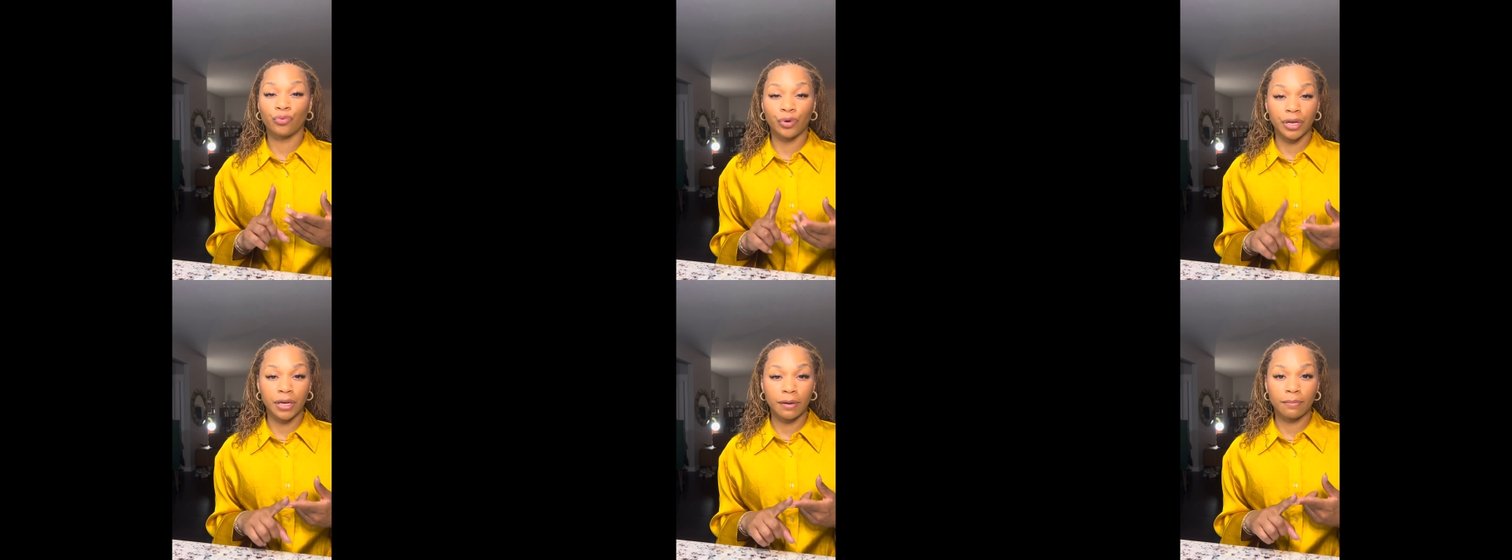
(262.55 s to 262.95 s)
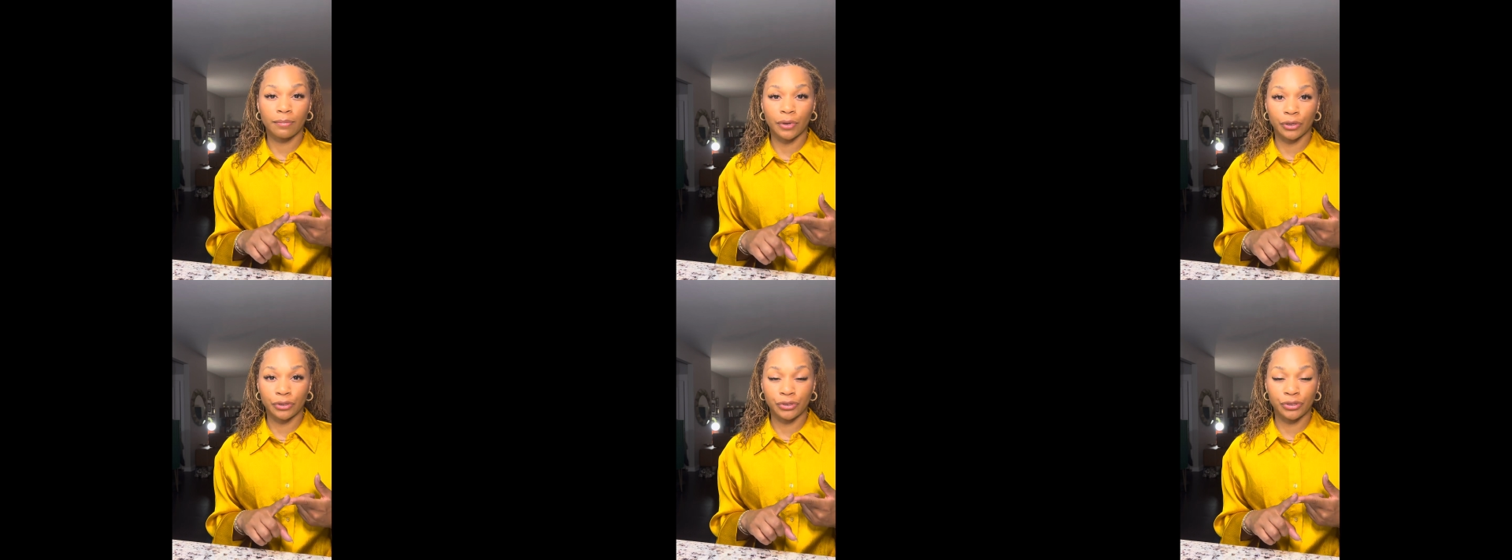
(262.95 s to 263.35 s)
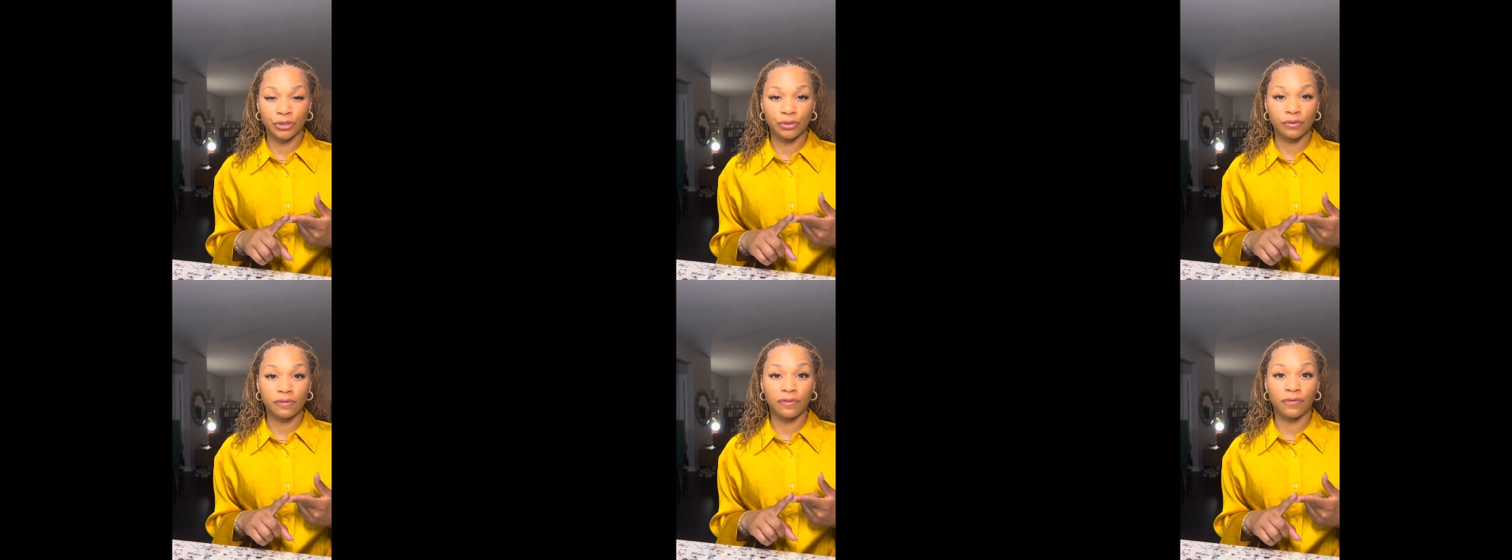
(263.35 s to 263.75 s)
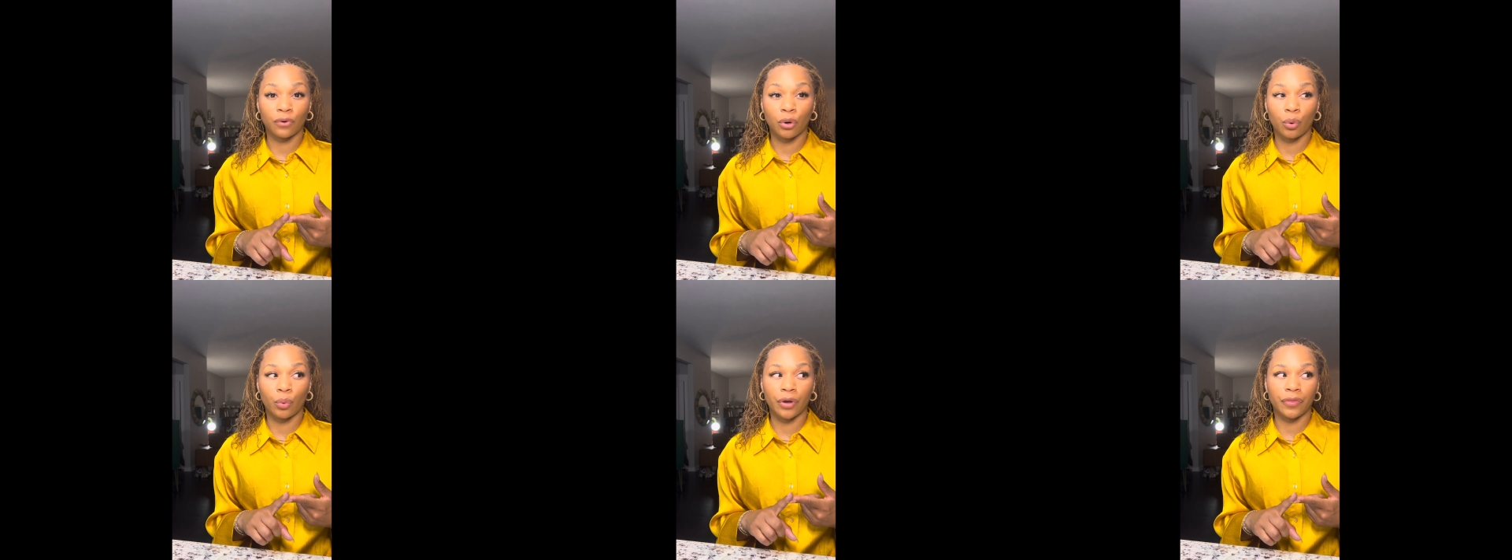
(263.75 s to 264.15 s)
reimburse you
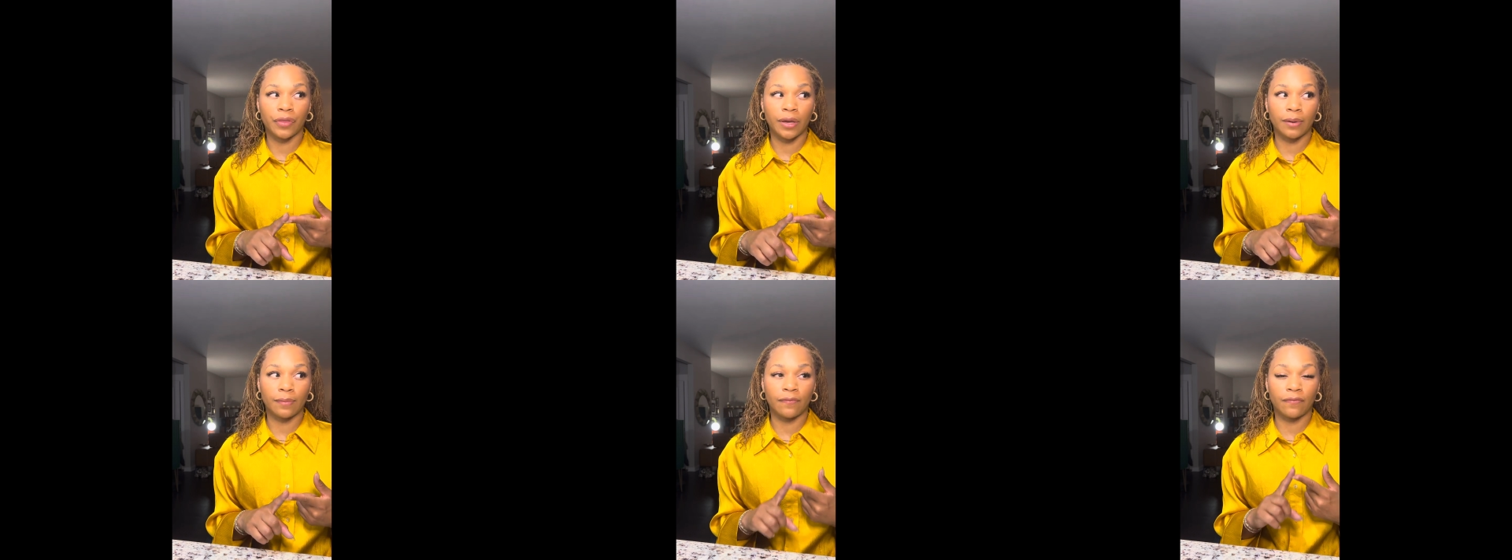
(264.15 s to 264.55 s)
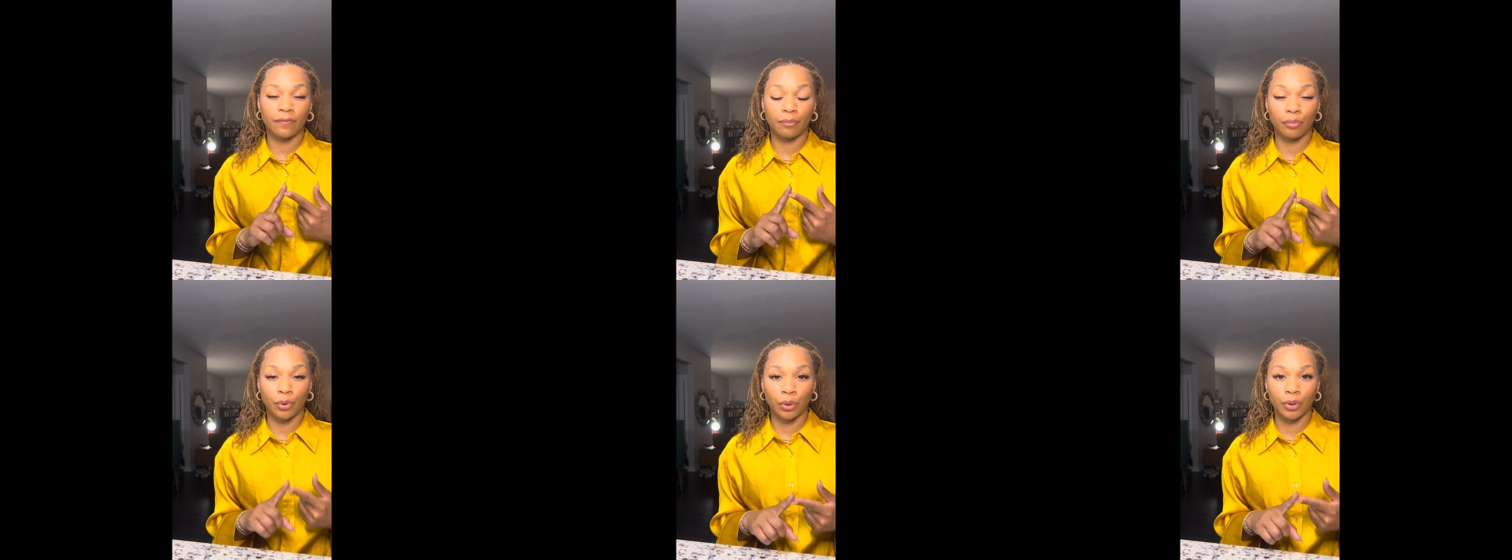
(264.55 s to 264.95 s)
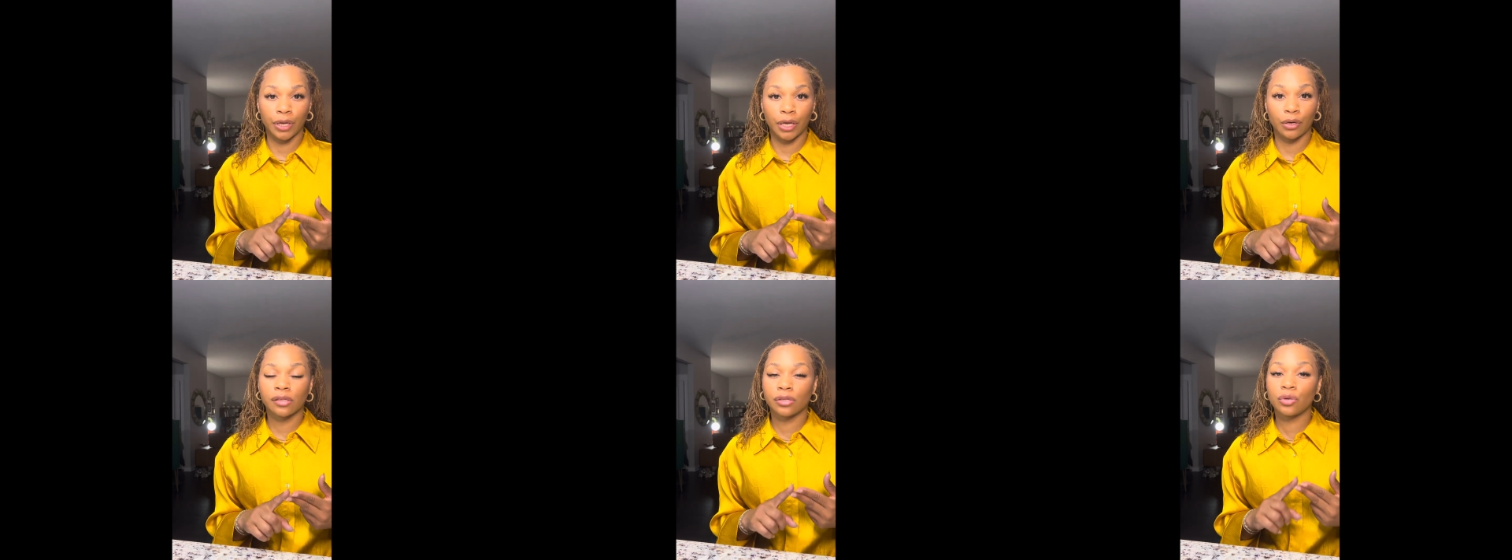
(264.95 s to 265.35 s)
for what they've broken,